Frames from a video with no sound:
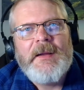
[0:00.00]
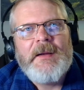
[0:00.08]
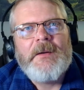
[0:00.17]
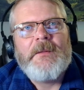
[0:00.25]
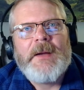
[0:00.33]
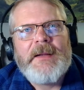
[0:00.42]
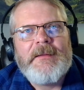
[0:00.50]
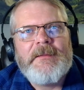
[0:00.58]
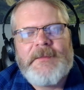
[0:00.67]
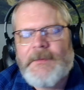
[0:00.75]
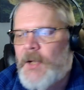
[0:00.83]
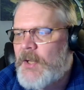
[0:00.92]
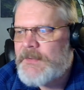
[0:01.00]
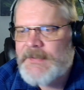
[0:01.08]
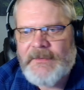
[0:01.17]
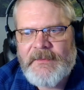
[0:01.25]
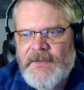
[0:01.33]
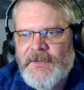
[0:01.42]
right? It's not
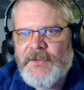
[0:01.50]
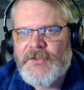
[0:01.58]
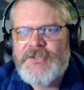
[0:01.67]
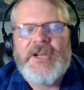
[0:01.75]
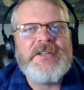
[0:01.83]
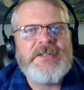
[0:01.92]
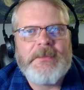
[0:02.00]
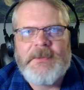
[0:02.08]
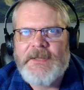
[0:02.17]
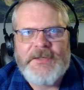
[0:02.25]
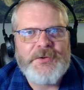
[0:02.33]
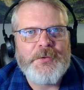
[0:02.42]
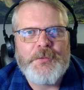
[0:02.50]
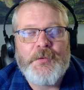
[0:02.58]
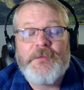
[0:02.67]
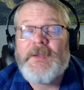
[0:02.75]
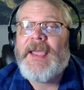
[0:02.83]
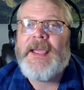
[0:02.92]
just interchangeable that you could
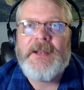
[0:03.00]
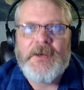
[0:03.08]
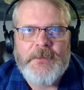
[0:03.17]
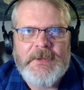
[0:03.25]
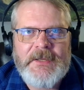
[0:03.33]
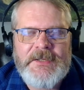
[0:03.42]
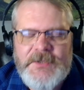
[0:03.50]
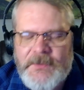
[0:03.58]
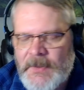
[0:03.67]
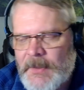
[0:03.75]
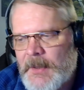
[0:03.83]
use any religion,